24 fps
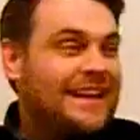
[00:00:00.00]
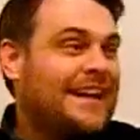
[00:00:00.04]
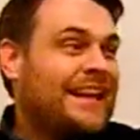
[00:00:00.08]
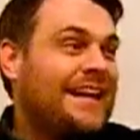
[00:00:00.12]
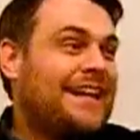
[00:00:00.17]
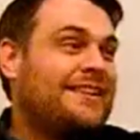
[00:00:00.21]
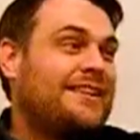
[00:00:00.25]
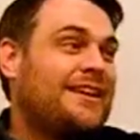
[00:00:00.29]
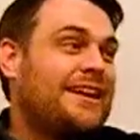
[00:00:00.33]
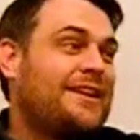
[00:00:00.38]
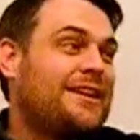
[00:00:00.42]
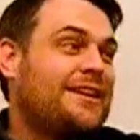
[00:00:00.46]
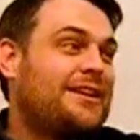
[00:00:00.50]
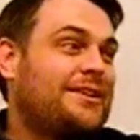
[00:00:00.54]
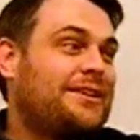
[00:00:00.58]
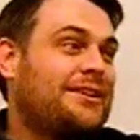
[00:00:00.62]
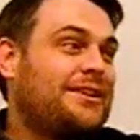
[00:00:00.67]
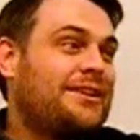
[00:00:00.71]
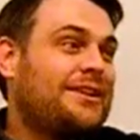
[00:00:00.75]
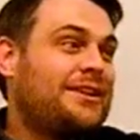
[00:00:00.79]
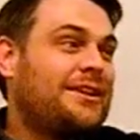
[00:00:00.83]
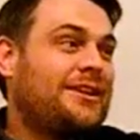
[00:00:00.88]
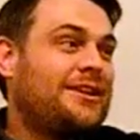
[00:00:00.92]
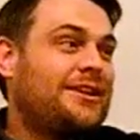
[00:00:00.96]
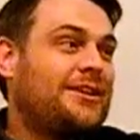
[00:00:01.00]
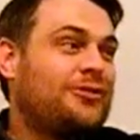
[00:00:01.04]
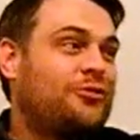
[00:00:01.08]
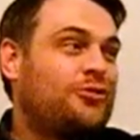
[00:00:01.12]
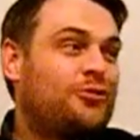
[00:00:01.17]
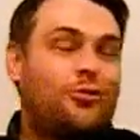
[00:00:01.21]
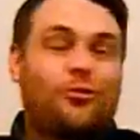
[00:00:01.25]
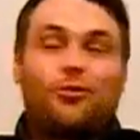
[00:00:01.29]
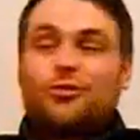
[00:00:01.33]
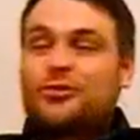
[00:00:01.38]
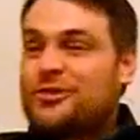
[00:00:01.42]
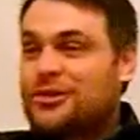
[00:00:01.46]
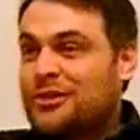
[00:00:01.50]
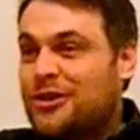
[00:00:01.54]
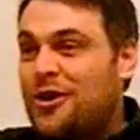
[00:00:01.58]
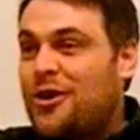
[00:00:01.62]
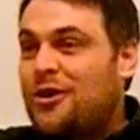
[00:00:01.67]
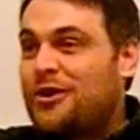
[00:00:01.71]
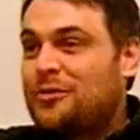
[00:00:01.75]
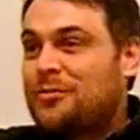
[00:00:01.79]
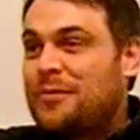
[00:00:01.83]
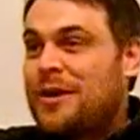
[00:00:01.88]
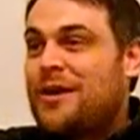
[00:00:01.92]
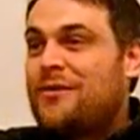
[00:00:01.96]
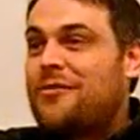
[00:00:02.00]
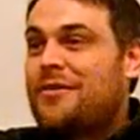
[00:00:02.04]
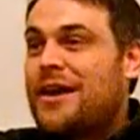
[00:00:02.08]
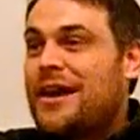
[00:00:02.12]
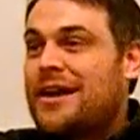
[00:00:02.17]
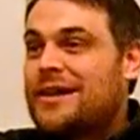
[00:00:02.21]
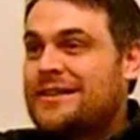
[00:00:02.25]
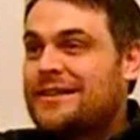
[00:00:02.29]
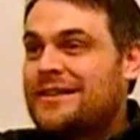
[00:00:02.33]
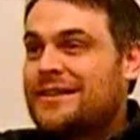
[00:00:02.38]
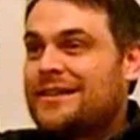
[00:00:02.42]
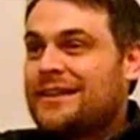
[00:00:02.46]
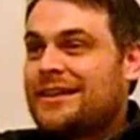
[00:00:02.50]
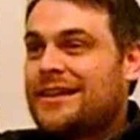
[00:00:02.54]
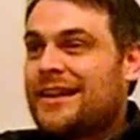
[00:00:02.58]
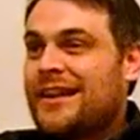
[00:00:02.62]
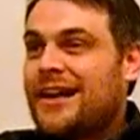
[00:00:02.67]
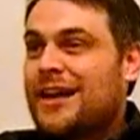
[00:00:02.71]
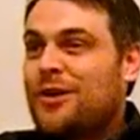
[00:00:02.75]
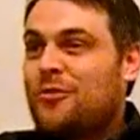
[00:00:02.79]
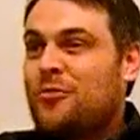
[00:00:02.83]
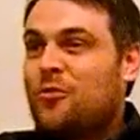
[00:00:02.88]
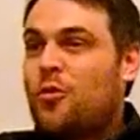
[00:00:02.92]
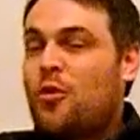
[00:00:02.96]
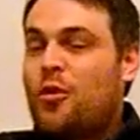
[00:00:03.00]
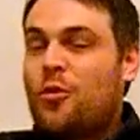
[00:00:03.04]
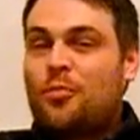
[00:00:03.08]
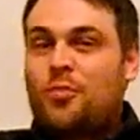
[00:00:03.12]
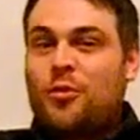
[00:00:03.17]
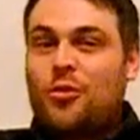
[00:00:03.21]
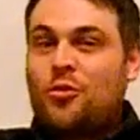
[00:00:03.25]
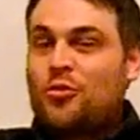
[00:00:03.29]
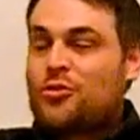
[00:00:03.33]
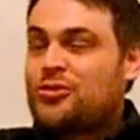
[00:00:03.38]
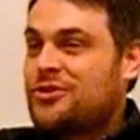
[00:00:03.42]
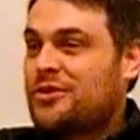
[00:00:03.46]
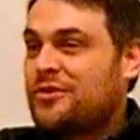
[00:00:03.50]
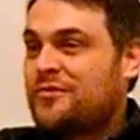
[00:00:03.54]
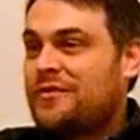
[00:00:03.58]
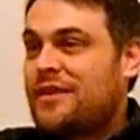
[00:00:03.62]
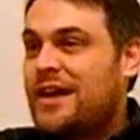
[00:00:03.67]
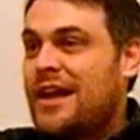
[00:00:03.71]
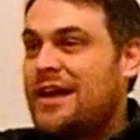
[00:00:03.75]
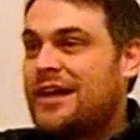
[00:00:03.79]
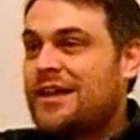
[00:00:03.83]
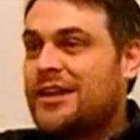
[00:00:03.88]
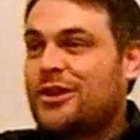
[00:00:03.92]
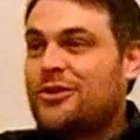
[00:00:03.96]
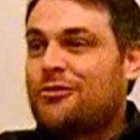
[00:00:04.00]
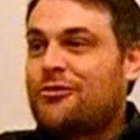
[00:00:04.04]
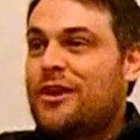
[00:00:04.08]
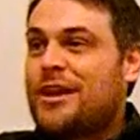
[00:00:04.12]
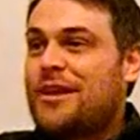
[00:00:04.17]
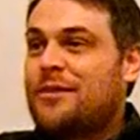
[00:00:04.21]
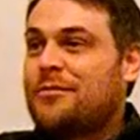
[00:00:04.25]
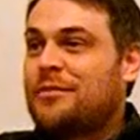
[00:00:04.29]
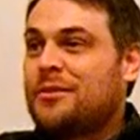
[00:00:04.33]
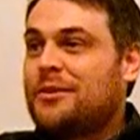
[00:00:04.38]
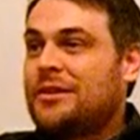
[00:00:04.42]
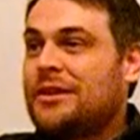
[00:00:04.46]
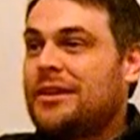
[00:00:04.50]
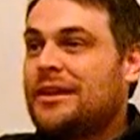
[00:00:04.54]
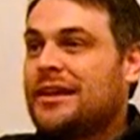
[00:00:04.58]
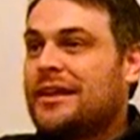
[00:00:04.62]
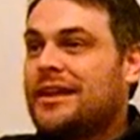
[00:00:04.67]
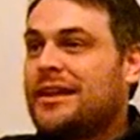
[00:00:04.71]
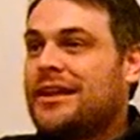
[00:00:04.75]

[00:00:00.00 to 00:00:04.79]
And then talk to God about that and what portion of that you're able